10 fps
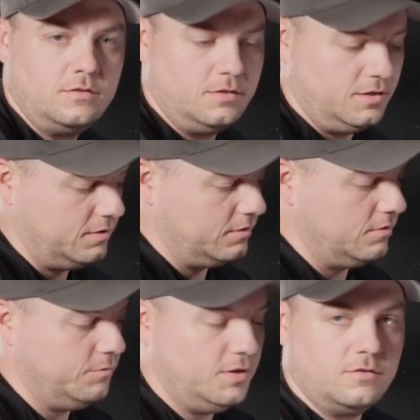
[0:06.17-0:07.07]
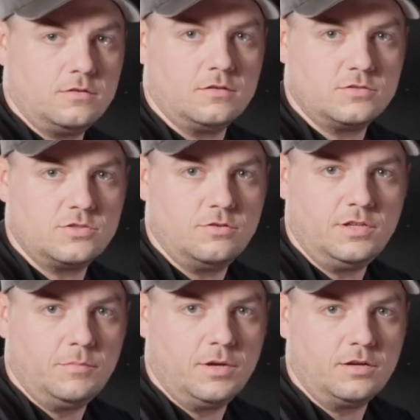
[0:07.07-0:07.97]
This is going to be on our
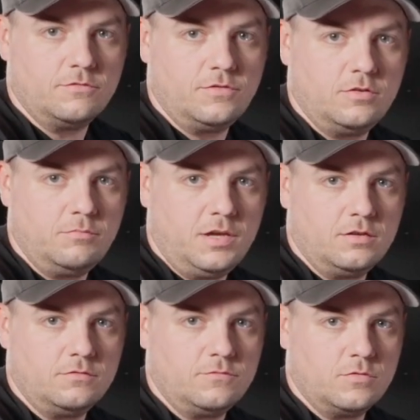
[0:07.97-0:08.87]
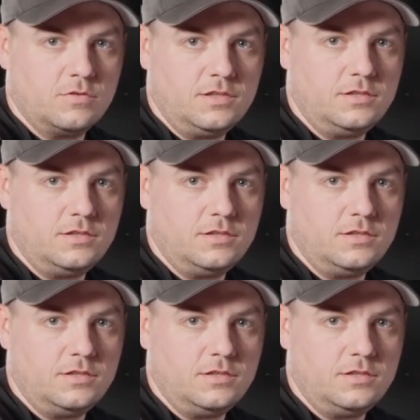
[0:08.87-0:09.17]
Sony microphone mount for the